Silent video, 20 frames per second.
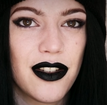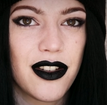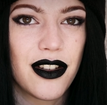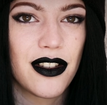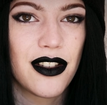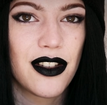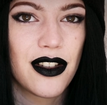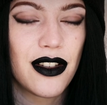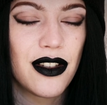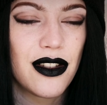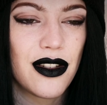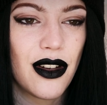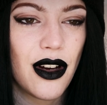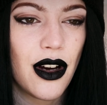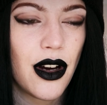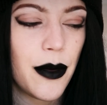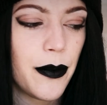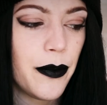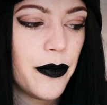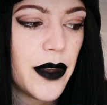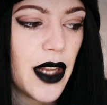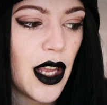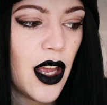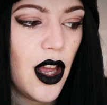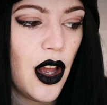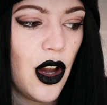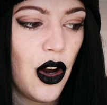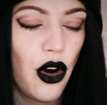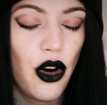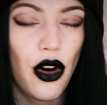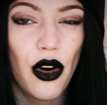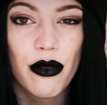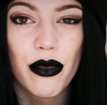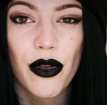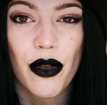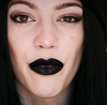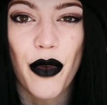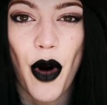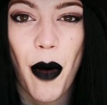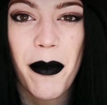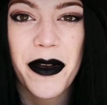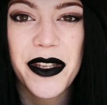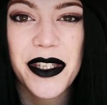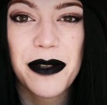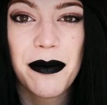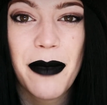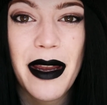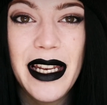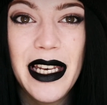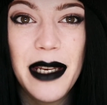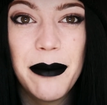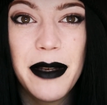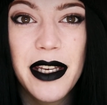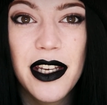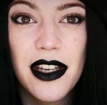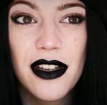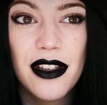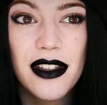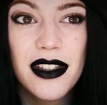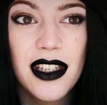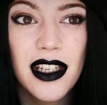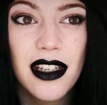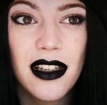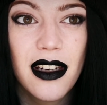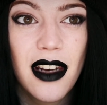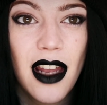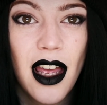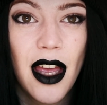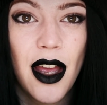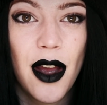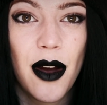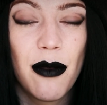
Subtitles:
such as horror romance, mainly because in